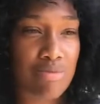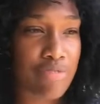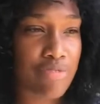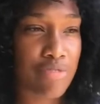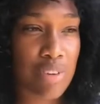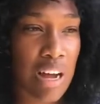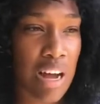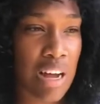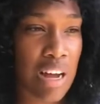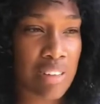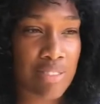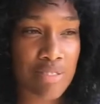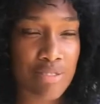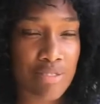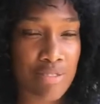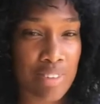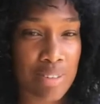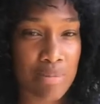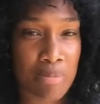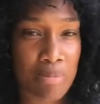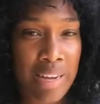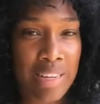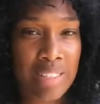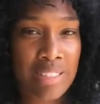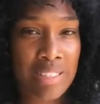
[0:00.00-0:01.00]
and
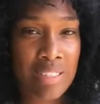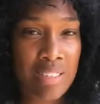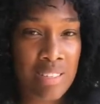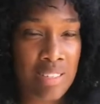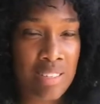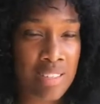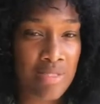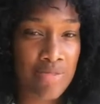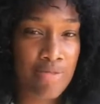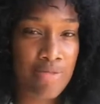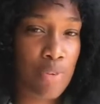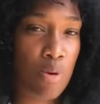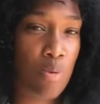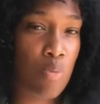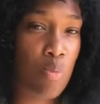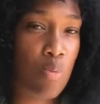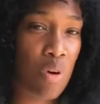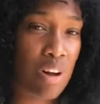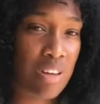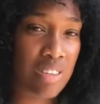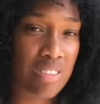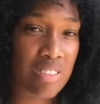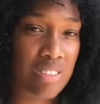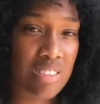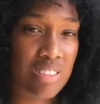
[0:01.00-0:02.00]
my thing is, for
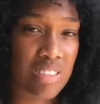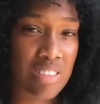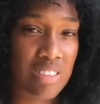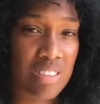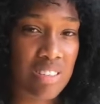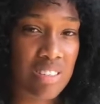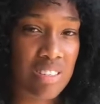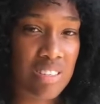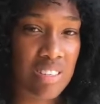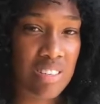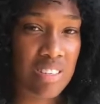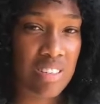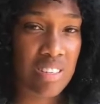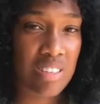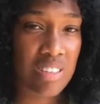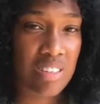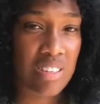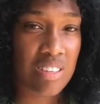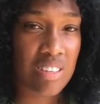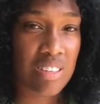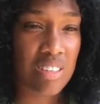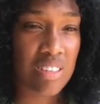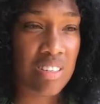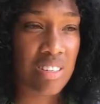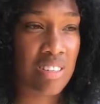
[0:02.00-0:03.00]
what?
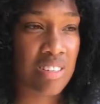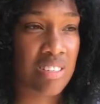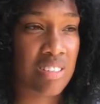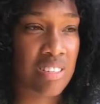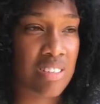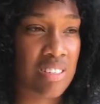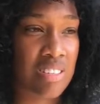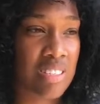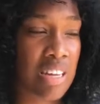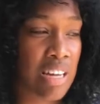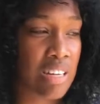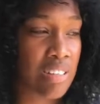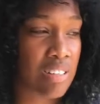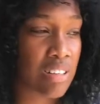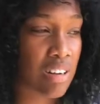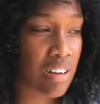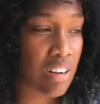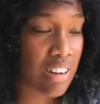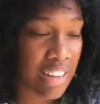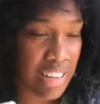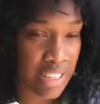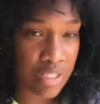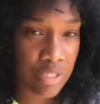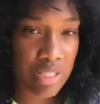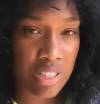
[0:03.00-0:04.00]
You understand?
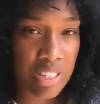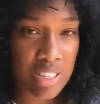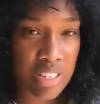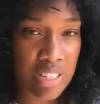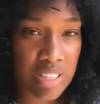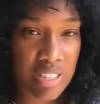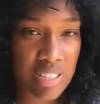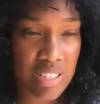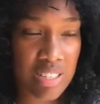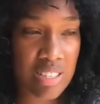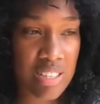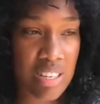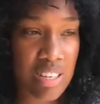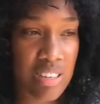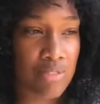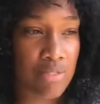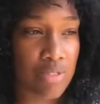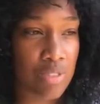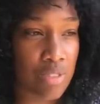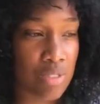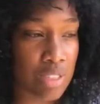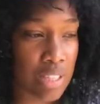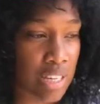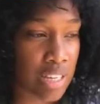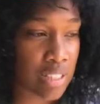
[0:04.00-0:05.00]
Educate yourself,
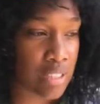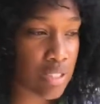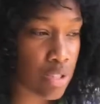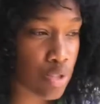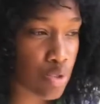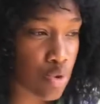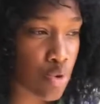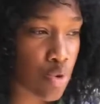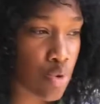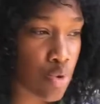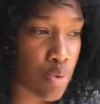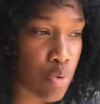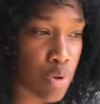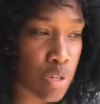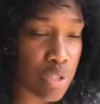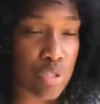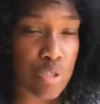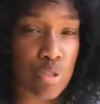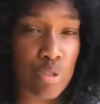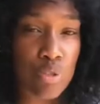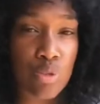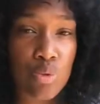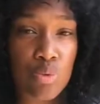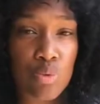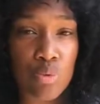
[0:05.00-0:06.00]
get to know what to
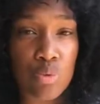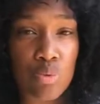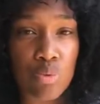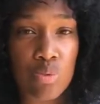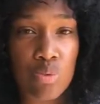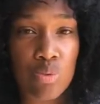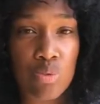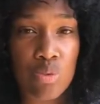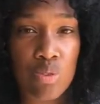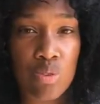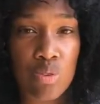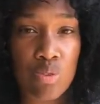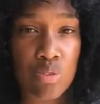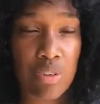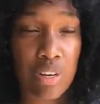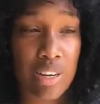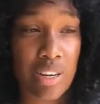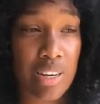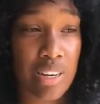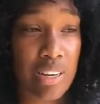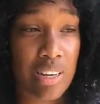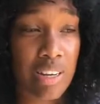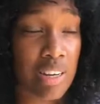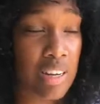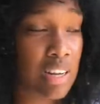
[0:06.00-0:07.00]
do, right?
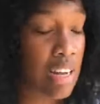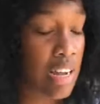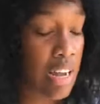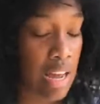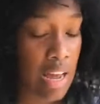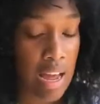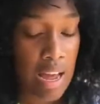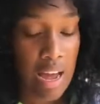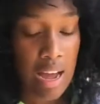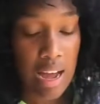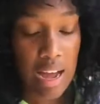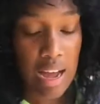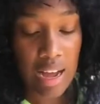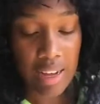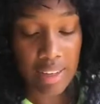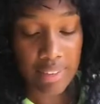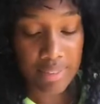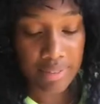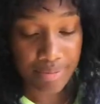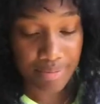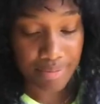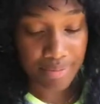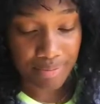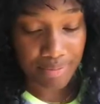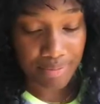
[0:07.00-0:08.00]
And